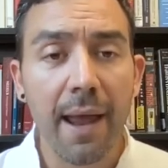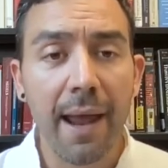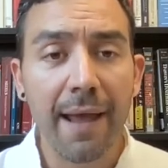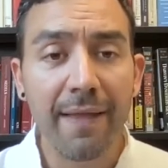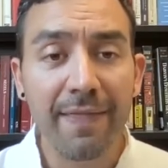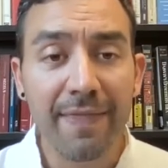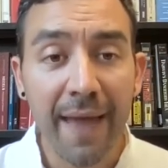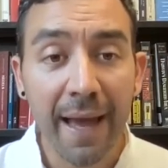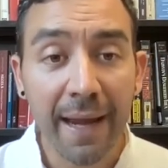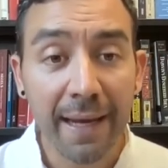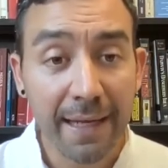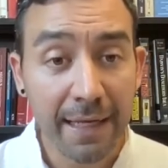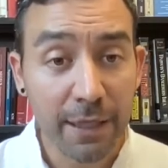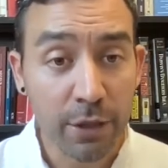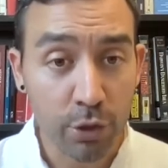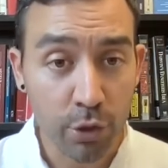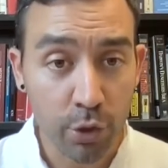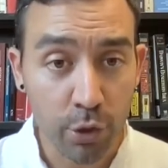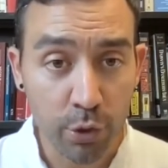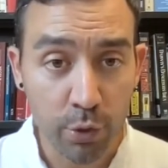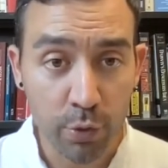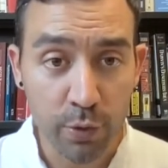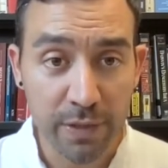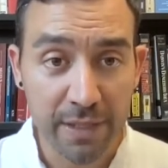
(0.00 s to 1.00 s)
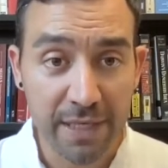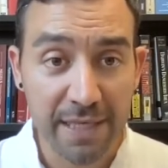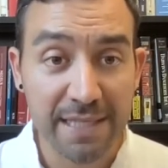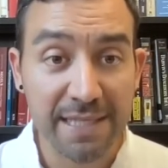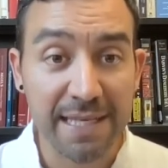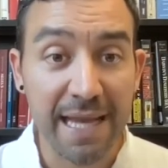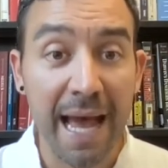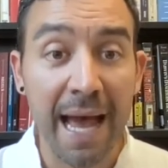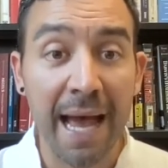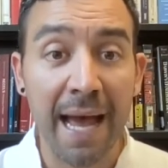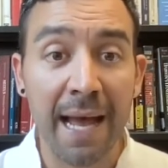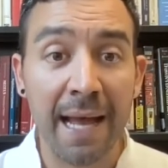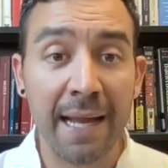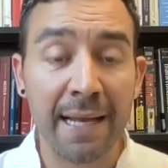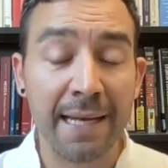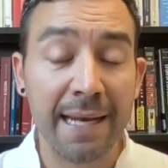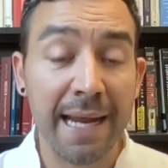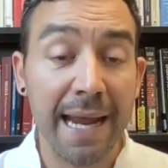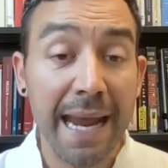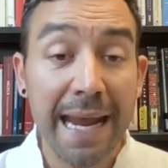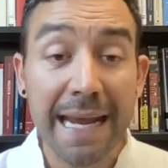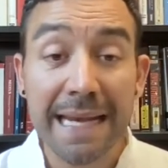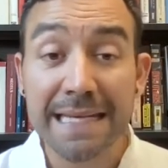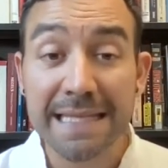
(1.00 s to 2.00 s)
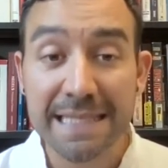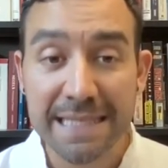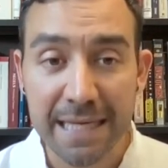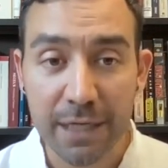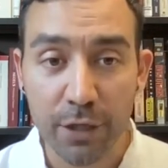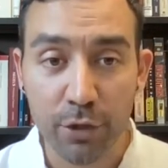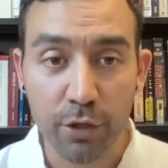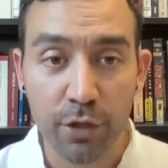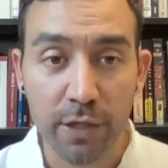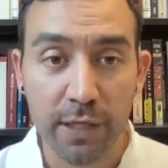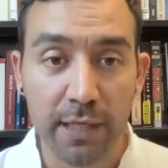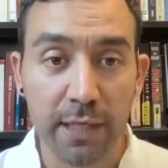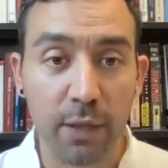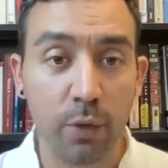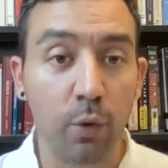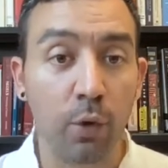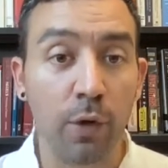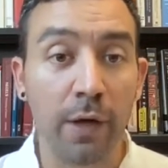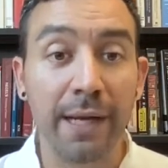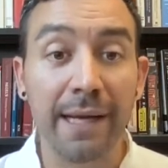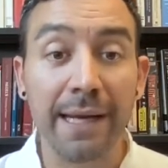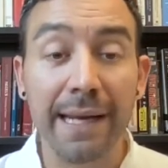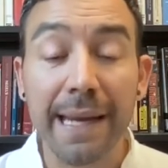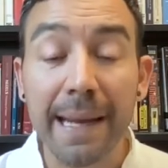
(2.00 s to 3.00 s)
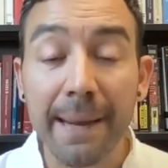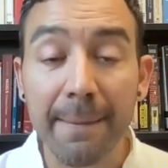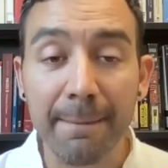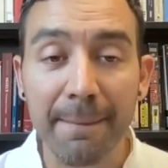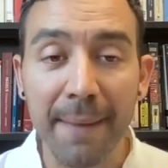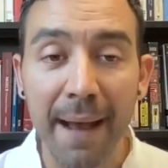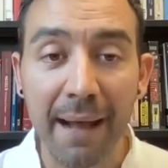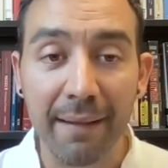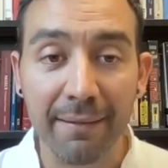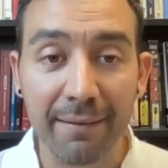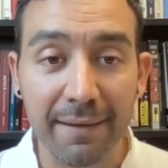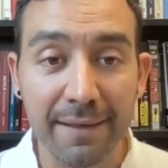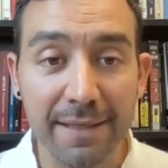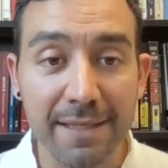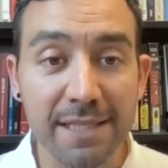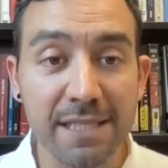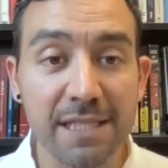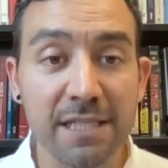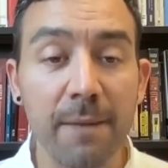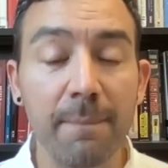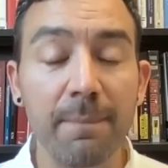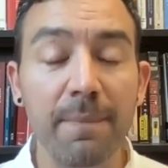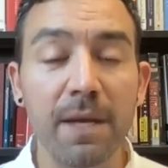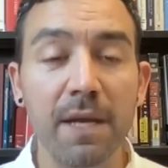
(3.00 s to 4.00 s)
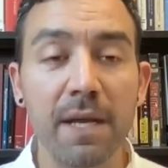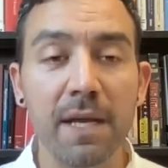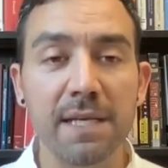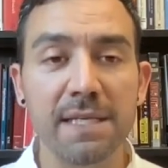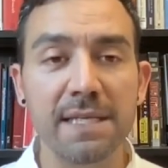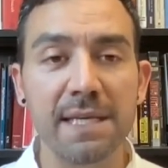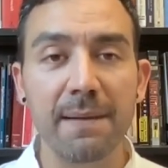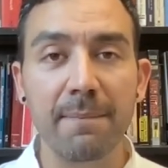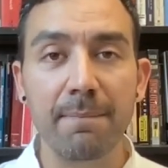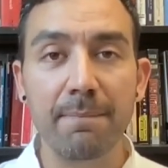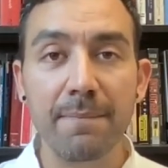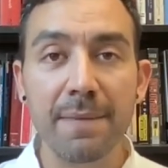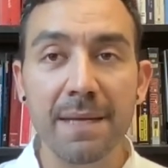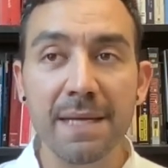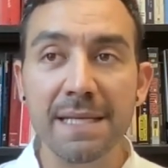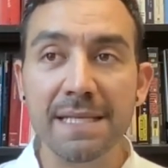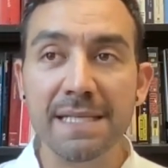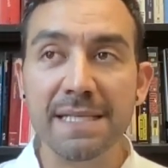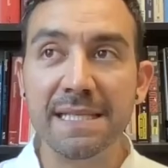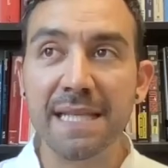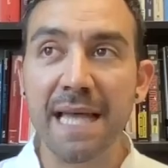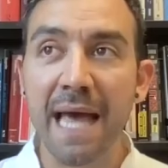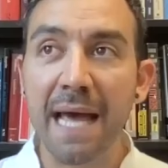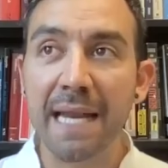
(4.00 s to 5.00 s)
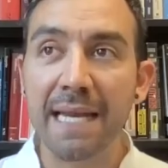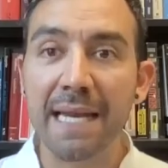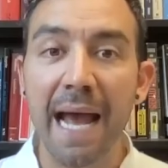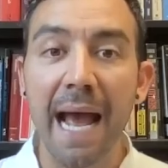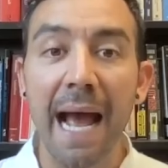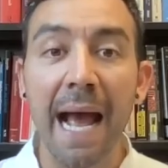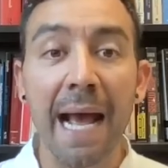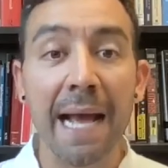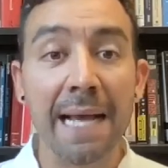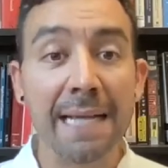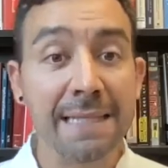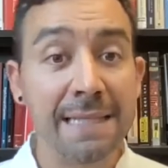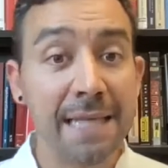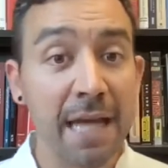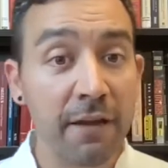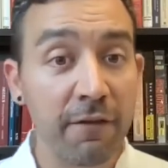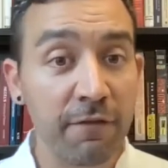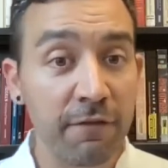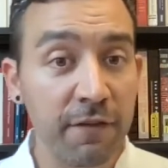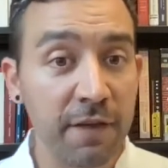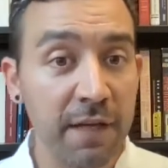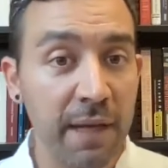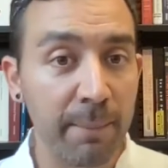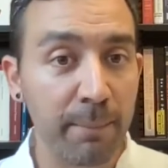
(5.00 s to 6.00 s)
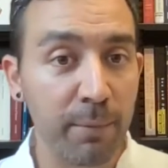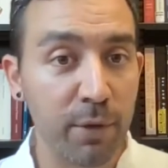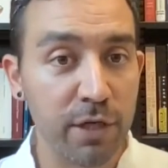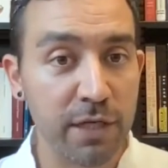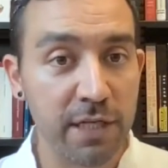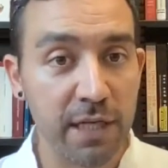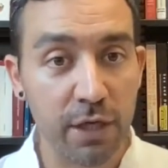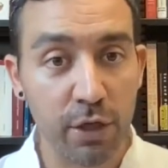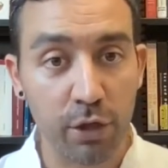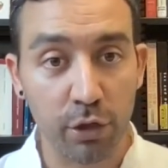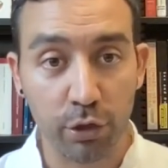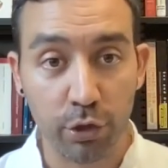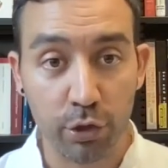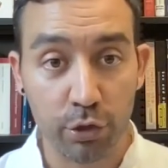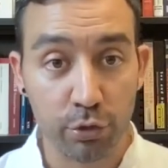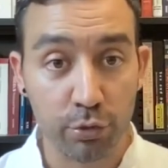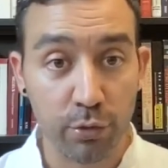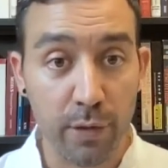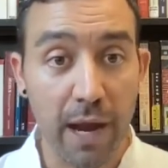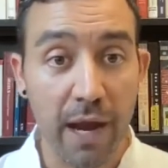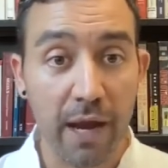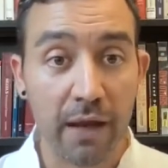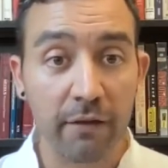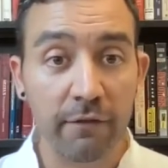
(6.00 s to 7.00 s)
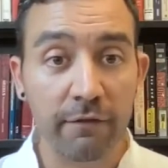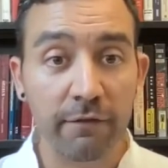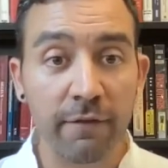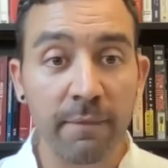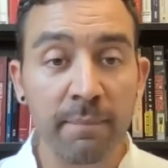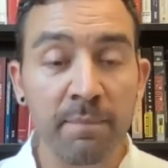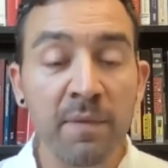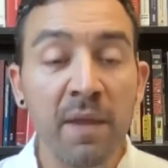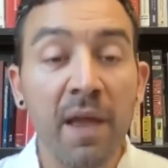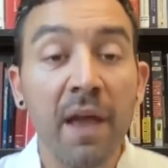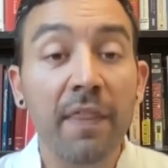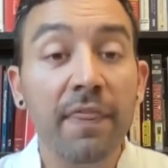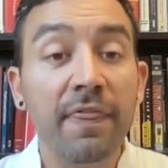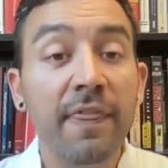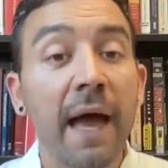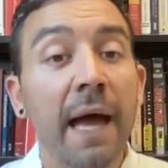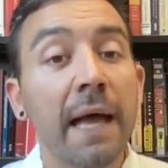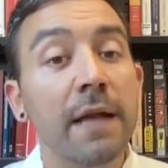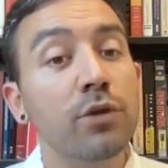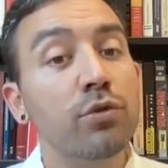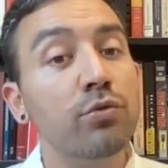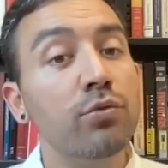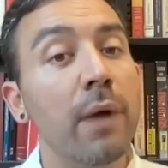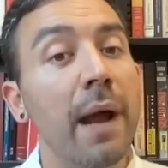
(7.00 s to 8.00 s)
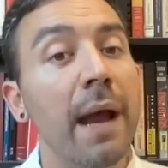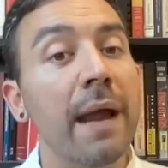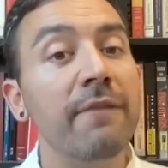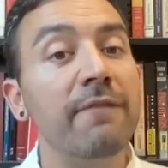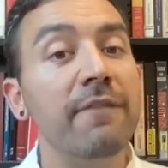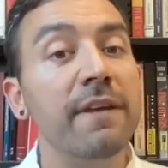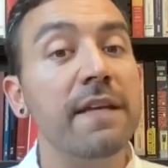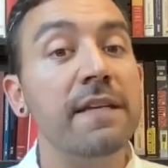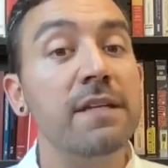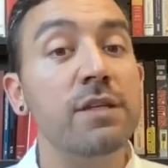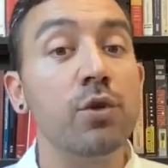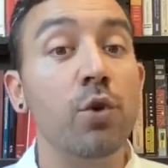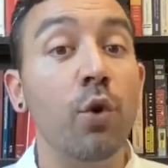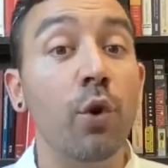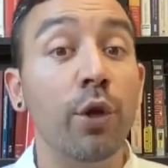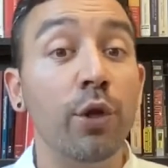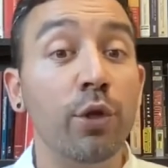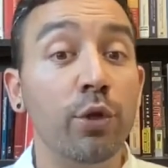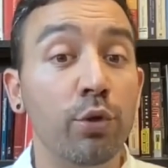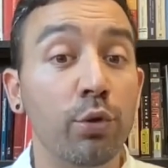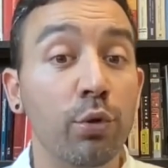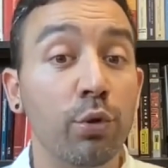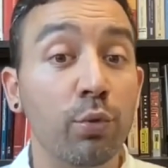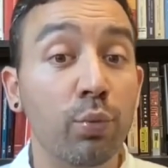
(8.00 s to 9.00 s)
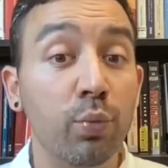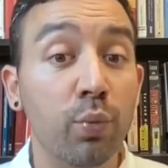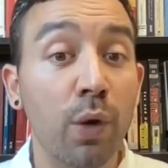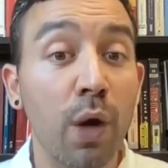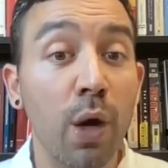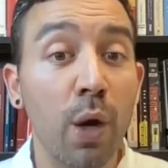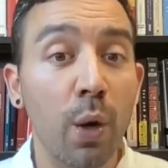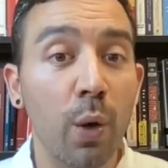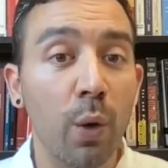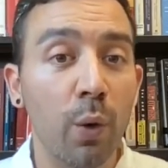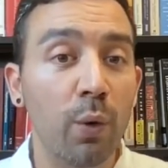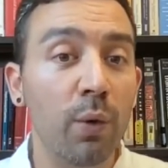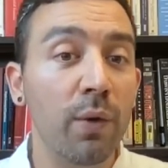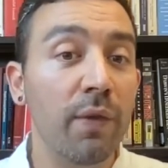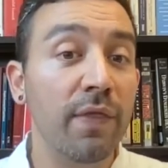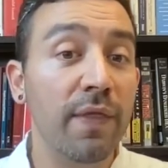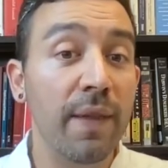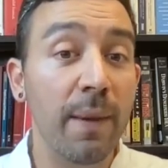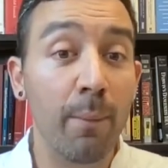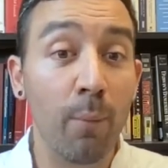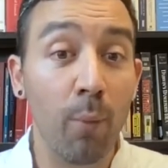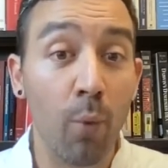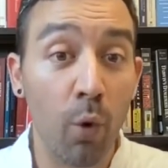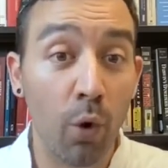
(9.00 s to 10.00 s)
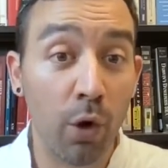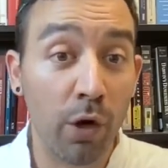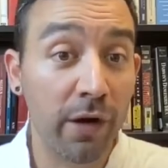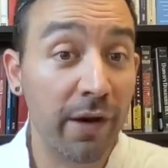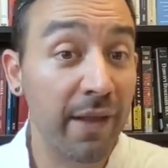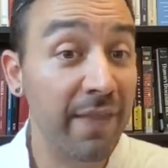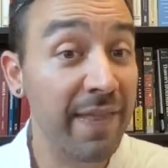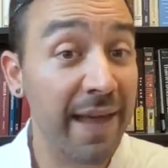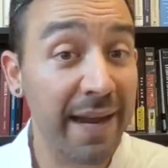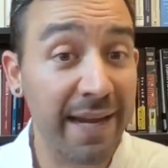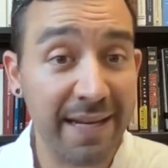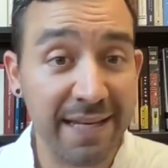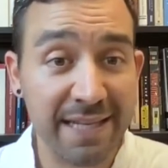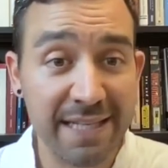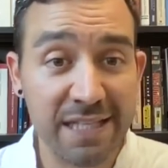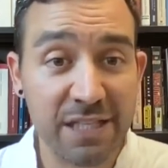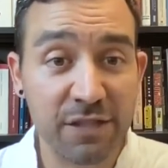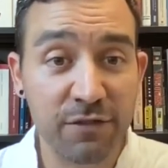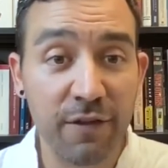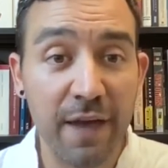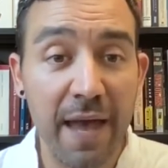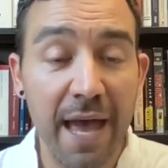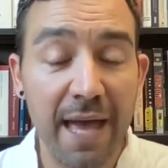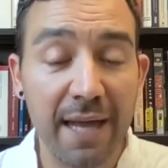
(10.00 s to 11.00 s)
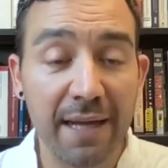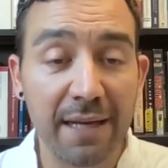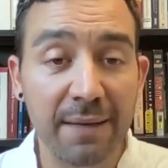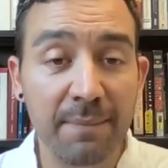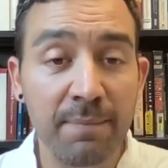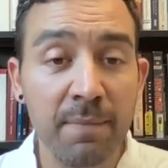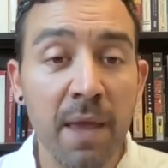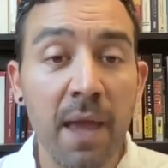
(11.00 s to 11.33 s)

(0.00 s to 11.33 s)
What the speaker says: And that introduces an asynchrony or an imbalance because it means that as I feed a particular drive, that drive is going to grow the more that it is fed.